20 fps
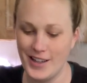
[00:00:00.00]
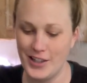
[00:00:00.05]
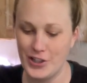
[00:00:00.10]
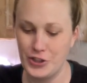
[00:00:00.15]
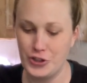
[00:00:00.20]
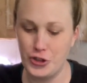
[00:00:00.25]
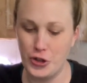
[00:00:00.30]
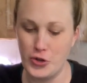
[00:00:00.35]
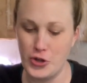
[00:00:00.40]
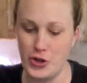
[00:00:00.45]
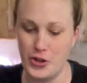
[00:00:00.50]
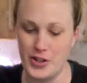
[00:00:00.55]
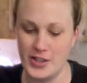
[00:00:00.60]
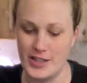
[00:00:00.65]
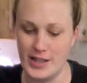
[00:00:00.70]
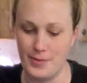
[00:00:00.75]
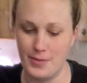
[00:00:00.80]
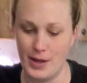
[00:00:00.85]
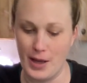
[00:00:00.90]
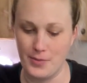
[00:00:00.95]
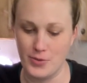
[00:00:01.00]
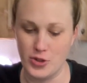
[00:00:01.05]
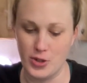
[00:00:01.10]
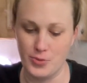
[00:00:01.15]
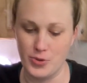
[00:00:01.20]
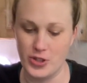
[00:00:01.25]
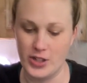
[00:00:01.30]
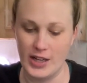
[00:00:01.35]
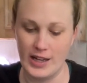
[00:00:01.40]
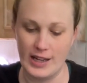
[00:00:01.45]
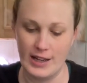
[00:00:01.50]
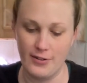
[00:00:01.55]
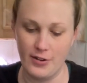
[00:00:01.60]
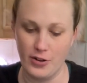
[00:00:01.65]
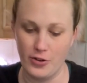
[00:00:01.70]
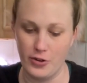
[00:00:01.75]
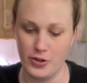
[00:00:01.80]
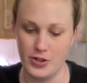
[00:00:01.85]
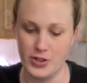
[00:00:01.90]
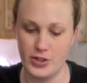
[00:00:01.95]
show you at the same time. So I'm just gonna give it a
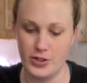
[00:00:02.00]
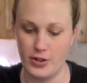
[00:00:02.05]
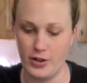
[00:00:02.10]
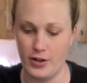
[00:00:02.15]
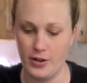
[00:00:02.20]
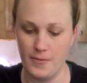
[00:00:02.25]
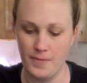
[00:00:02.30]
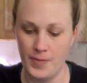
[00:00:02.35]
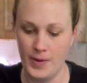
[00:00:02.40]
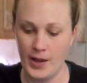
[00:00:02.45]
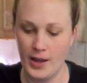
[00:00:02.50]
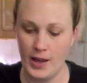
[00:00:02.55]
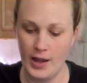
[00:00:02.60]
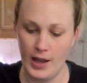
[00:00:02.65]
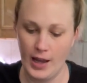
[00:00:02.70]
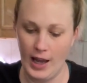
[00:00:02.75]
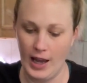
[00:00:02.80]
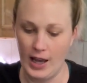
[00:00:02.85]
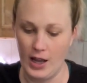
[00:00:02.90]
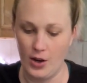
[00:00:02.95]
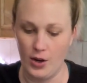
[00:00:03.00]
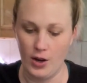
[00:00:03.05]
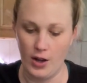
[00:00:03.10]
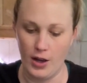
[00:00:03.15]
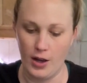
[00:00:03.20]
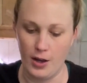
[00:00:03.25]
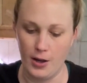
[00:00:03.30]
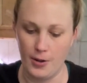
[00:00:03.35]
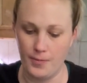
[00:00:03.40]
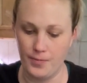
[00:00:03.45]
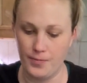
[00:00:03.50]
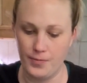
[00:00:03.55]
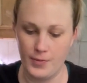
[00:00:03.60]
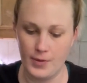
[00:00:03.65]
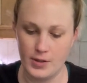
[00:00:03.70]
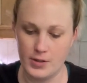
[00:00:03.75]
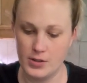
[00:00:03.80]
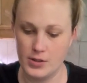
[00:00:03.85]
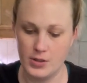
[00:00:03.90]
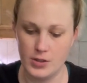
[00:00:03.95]
little stir and
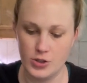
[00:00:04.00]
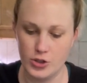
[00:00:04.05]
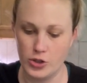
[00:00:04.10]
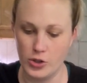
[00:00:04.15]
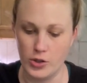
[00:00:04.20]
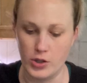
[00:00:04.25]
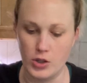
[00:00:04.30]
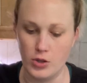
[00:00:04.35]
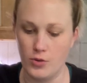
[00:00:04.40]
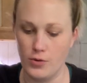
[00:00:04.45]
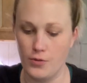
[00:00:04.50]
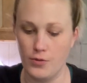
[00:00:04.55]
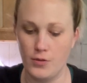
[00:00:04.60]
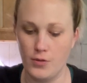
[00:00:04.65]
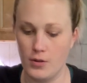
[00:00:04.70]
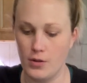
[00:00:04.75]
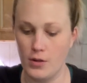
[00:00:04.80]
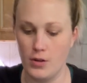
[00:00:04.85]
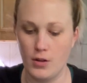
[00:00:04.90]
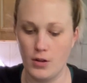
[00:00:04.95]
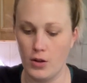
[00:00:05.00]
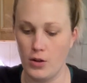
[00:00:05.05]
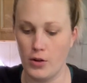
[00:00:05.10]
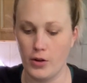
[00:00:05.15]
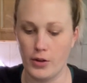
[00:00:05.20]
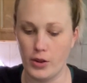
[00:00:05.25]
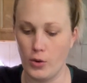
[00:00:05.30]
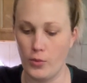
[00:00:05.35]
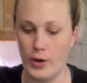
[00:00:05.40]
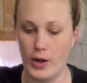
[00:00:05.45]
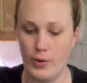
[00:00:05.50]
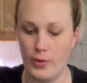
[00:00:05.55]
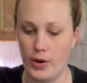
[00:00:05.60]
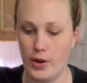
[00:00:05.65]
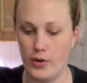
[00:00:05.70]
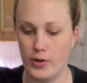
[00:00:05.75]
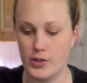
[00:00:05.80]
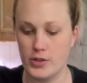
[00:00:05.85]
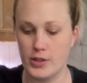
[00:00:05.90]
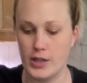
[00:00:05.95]
show you along the way what it
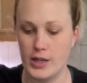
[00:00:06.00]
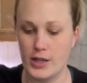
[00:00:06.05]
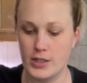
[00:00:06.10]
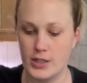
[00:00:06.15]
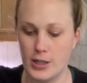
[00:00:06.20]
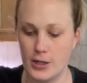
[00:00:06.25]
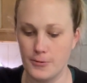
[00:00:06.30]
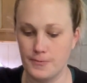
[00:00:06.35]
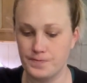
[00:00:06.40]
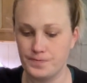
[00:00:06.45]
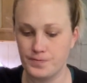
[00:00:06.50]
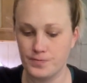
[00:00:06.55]
looks like. So